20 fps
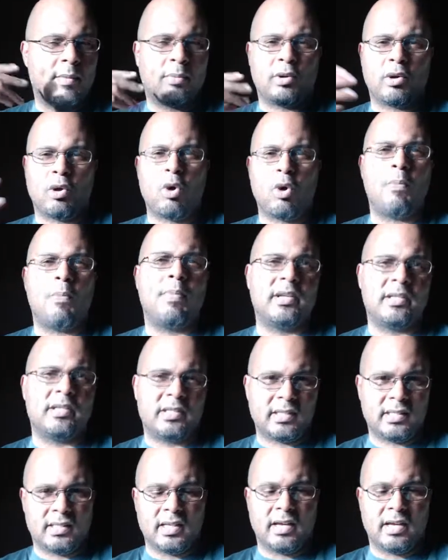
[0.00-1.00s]
up with a whole
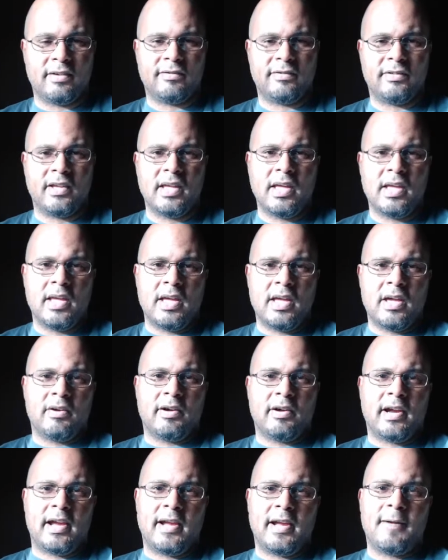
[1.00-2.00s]
bunch of stuff,
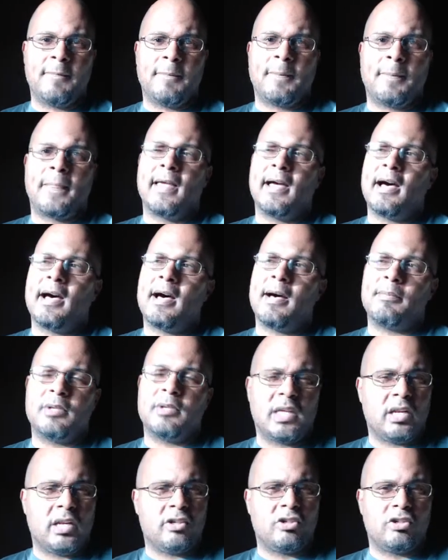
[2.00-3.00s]
right?
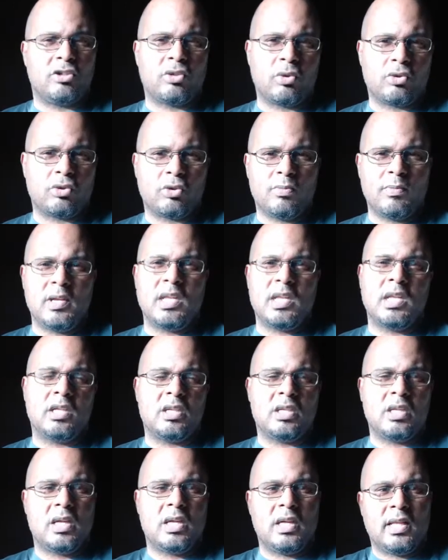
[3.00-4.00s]
You get on your social
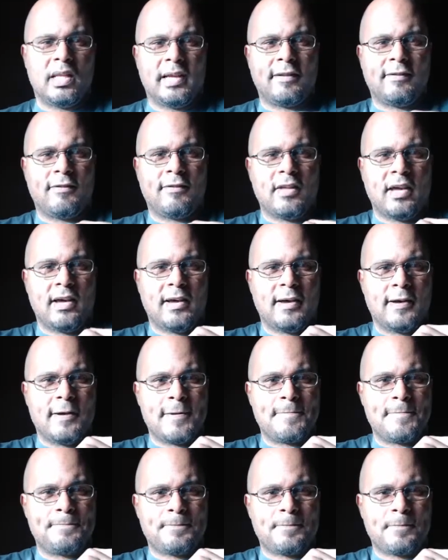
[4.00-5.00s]
media, like
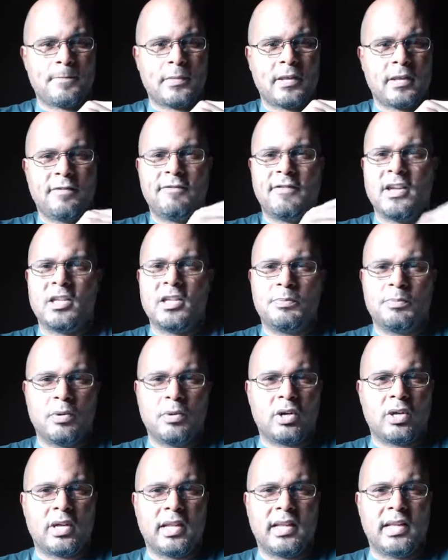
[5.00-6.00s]

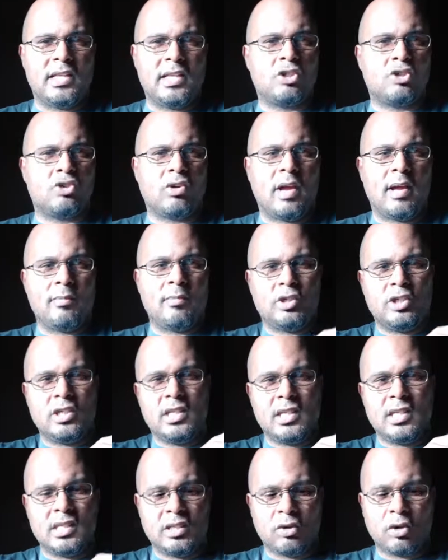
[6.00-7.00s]
Facebook and Instagram, you see
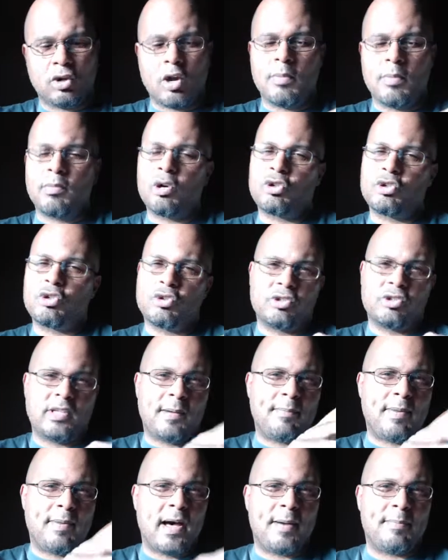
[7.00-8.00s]
these little commercials
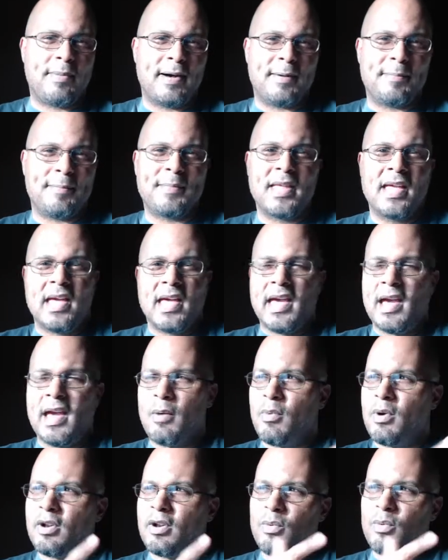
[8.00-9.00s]
that pop up.
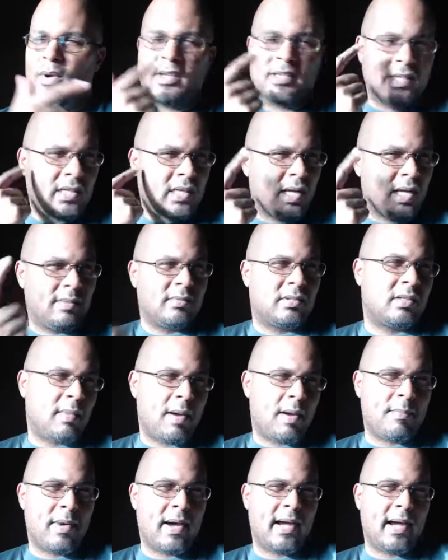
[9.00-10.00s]
And one of the ones that comes to
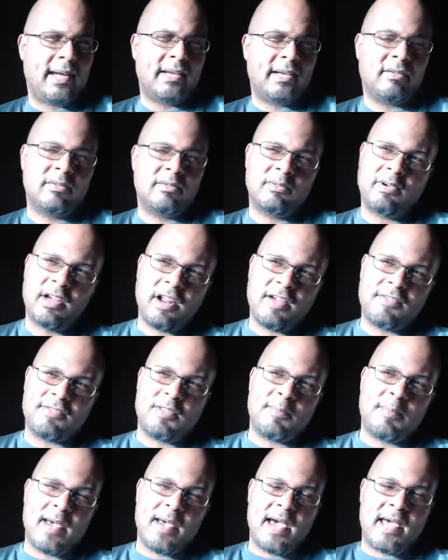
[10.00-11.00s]
my mind right off
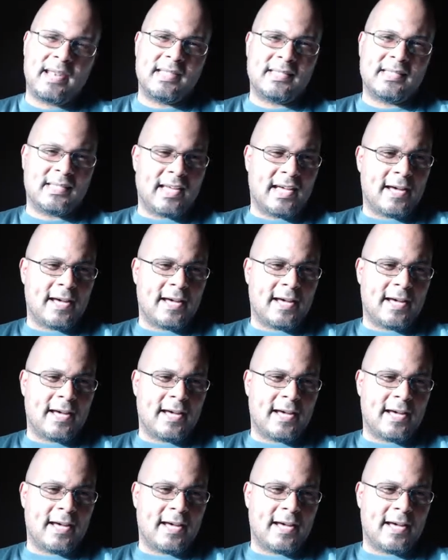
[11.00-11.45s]
the bat is,